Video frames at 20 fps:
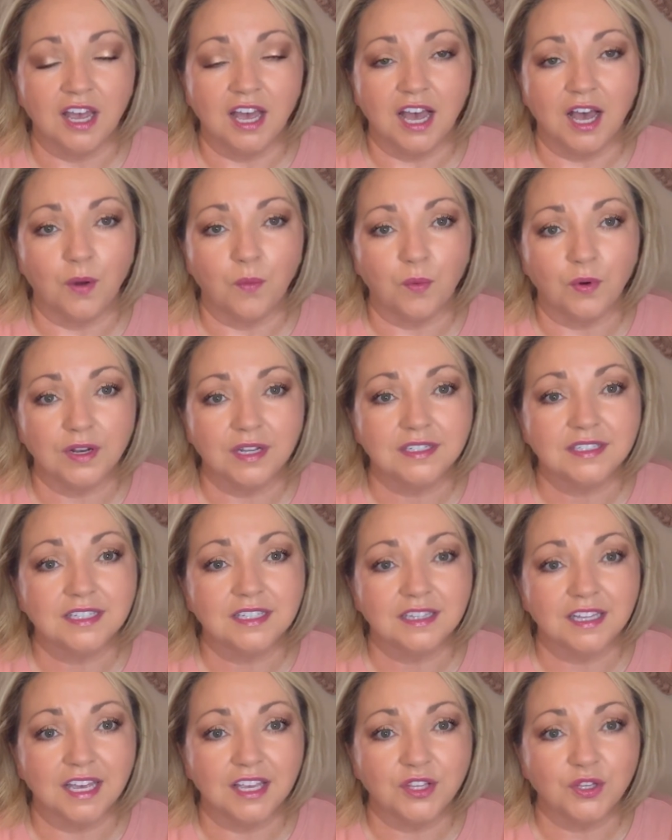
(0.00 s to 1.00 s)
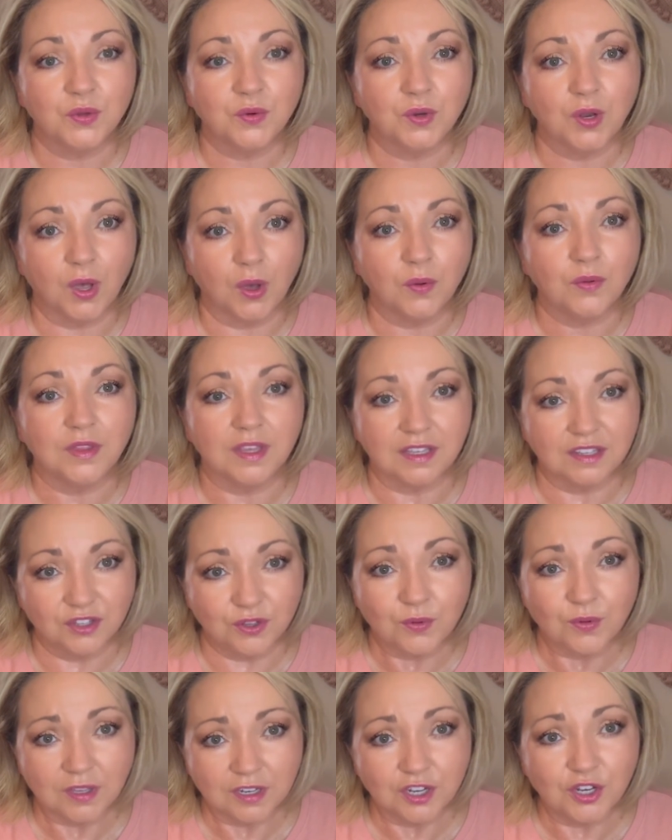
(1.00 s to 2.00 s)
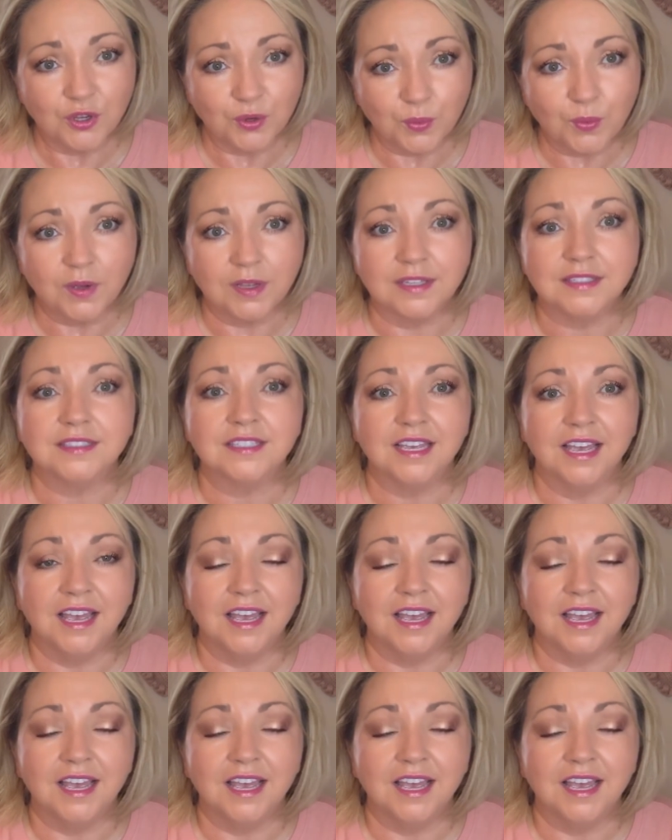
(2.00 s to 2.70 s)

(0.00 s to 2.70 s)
I wanted to let you know that you can do it.